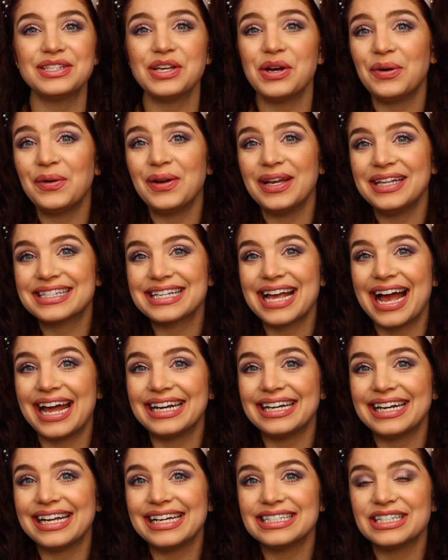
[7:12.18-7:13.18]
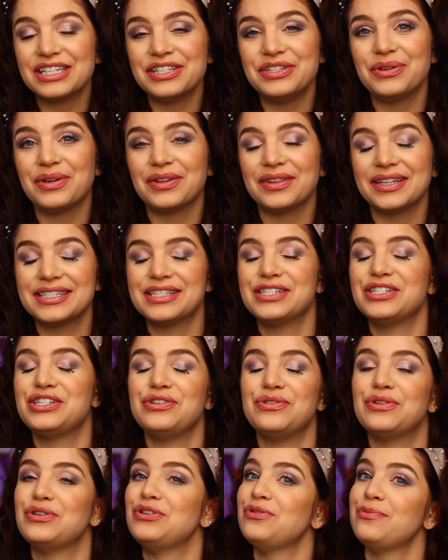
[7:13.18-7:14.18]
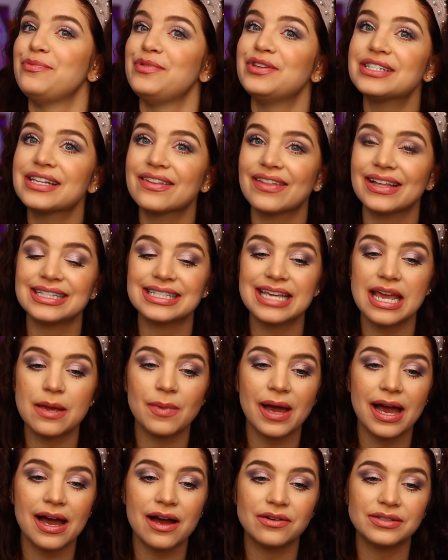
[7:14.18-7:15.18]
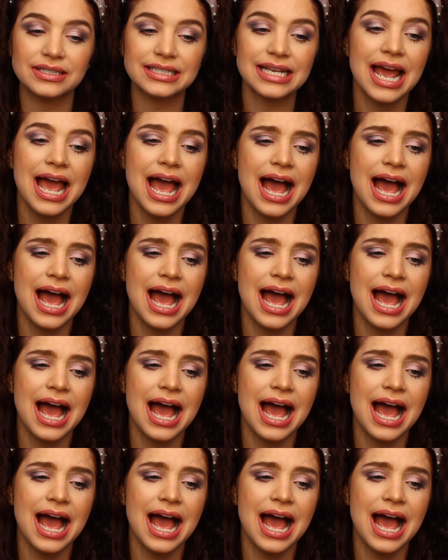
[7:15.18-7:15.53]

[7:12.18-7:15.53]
So it's kind of nice because you can listen to the new music that's came out.